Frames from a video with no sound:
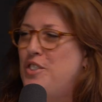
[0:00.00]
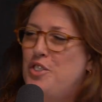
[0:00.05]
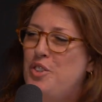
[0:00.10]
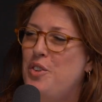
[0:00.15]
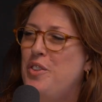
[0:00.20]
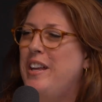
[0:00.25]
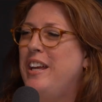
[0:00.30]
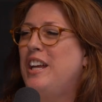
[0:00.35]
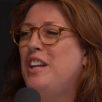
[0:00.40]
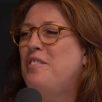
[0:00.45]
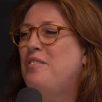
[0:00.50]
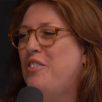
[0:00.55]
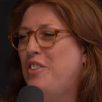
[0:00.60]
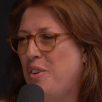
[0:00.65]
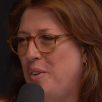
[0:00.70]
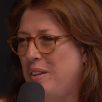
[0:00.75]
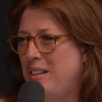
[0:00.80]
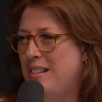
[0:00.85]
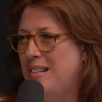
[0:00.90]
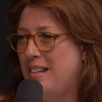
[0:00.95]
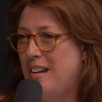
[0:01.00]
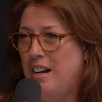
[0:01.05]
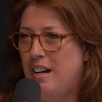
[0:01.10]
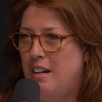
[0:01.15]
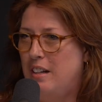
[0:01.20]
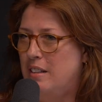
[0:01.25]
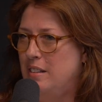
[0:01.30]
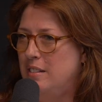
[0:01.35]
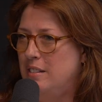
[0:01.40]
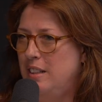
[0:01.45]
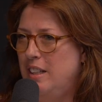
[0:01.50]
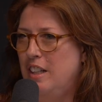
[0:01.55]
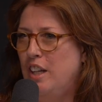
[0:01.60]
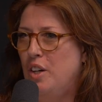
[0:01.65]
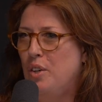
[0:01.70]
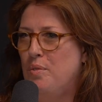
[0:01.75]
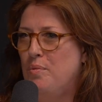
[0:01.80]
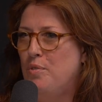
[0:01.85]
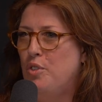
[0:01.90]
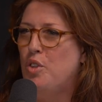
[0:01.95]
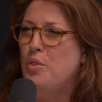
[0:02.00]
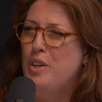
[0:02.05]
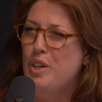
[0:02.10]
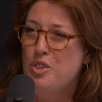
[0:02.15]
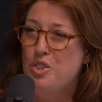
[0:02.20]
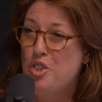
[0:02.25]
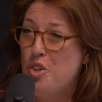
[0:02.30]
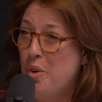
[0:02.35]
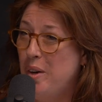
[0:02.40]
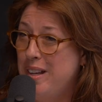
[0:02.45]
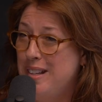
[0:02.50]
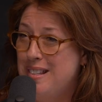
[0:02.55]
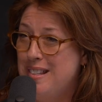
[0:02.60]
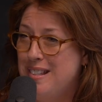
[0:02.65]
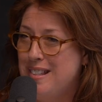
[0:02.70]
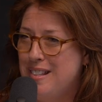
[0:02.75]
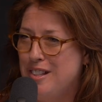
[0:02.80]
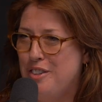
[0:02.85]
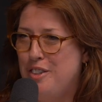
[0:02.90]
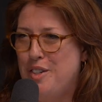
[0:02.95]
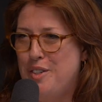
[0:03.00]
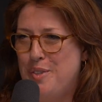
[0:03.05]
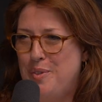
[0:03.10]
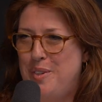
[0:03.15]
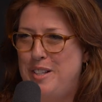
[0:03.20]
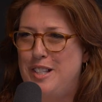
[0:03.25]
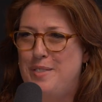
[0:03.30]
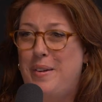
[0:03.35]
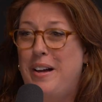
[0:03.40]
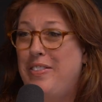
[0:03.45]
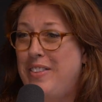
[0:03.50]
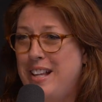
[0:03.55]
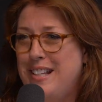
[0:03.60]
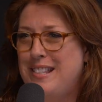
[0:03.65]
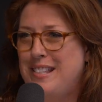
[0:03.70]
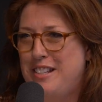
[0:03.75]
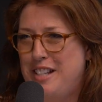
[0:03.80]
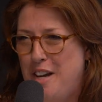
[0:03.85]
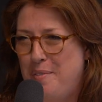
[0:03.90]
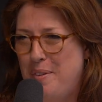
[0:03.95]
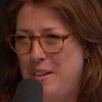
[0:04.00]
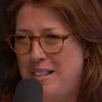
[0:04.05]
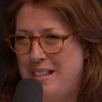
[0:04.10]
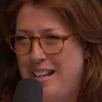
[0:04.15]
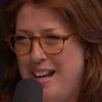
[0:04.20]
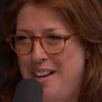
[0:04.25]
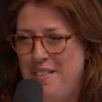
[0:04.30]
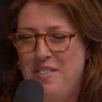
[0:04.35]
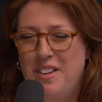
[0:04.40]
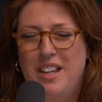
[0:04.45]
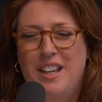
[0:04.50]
Do they influence our, career choice, career sweet spot? That's the topic today.